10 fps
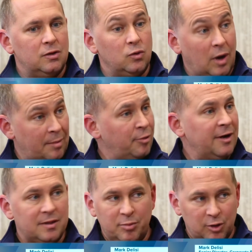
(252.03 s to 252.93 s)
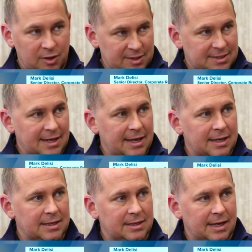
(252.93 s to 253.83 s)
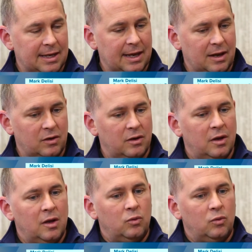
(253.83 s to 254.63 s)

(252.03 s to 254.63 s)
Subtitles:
who operate the buildings day in, day out